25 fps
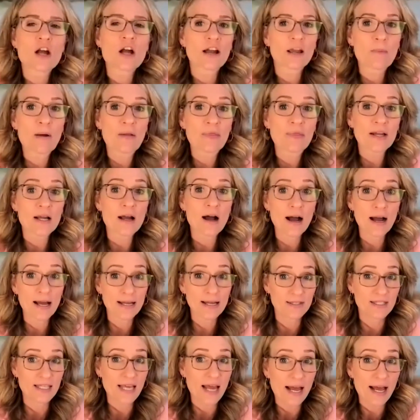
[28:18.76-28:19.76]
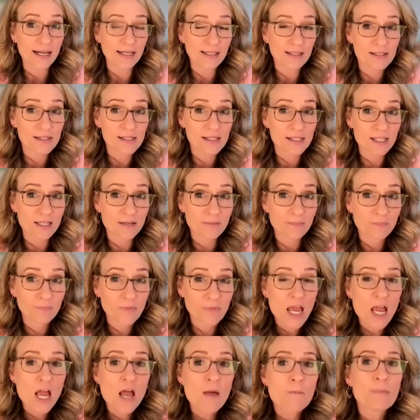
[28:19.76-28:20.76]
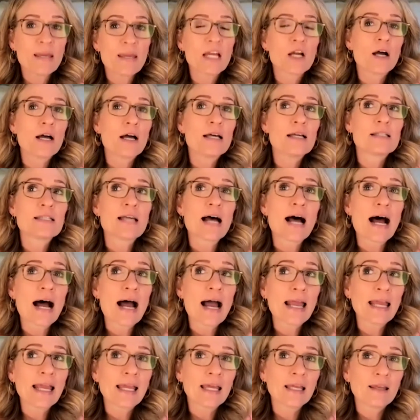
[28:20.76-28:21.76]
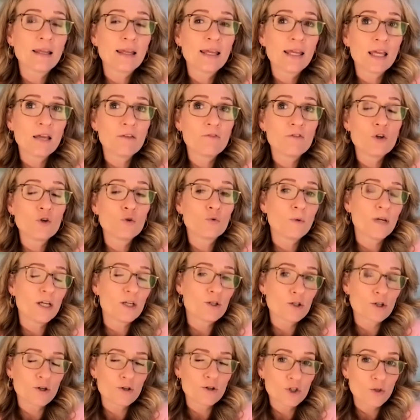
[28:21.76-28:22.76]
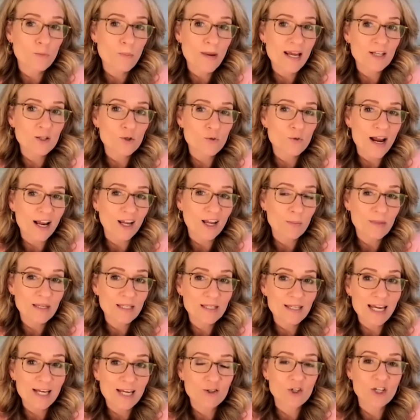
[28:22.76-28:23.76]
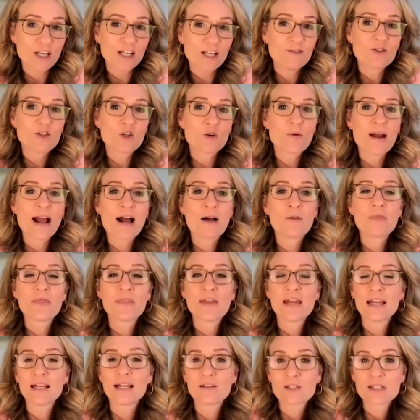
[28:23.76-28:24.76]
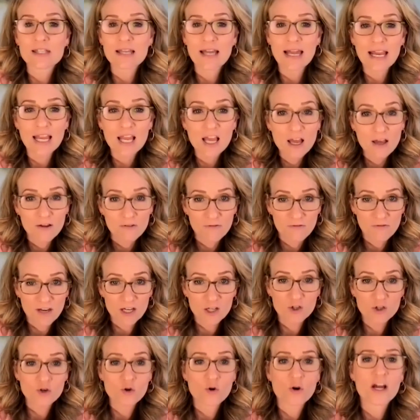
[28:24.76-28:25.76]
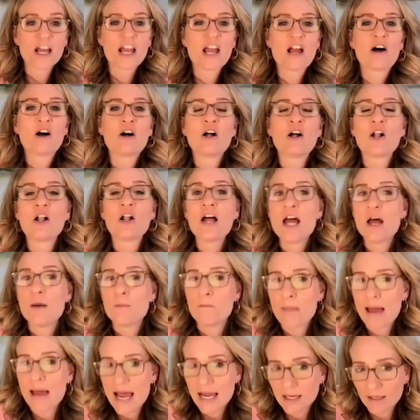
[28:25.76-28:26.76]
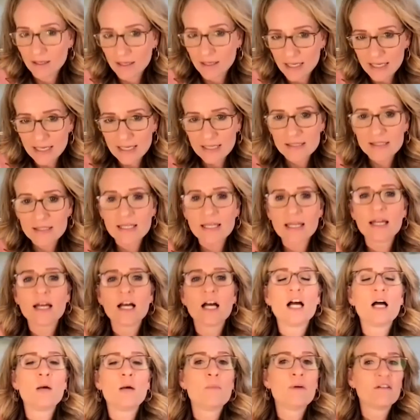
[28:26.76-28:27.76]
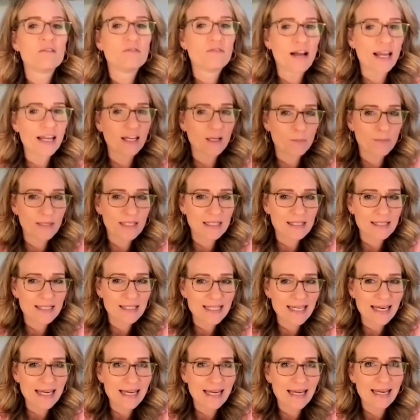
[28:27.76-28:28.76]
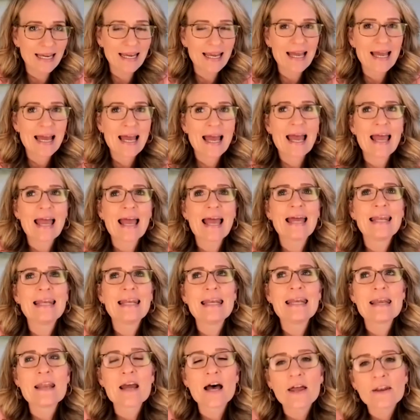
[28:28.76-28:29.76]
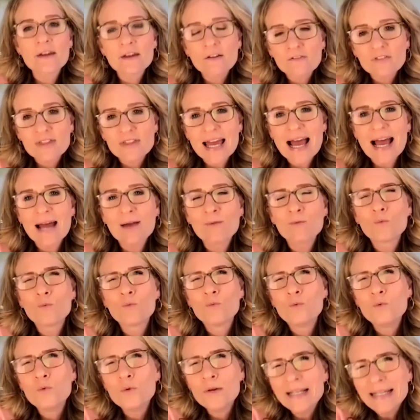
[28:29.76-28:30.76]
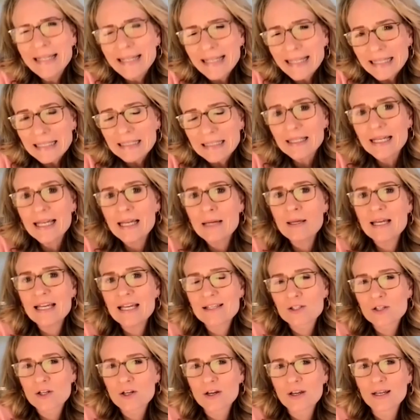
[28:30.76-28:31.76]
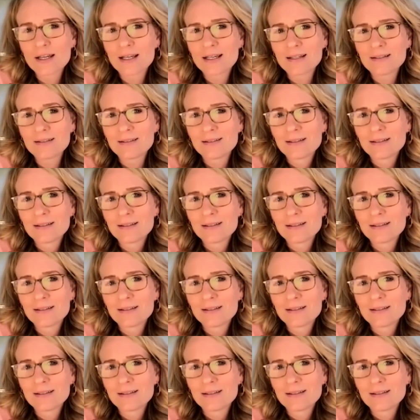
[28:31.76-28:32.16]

about the context. Yeah. Because I can give you research-based recommendations around things like fish oil, magnesium, vitamin D, and none of that really is going to